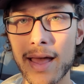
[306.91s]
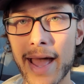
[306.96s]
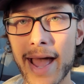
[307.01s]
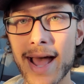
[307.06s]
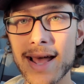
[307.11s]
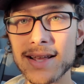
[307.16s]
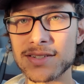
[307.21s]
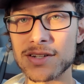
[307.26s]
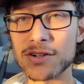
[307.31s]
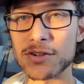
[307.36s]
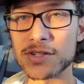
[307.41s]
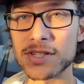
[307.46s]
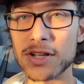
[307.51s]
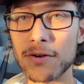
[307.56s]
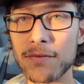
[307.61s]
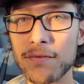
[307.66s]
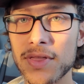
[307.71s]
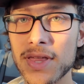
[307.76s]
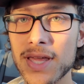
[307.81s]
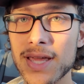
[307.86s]
ask
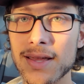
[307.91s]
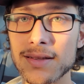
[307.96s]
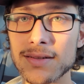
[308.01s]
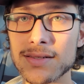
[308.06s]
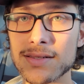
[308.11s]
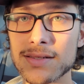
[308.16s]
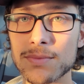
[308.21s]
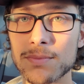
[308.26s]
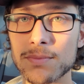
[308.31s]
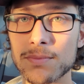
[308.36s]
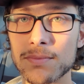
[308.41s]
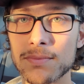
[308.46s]
yourself this.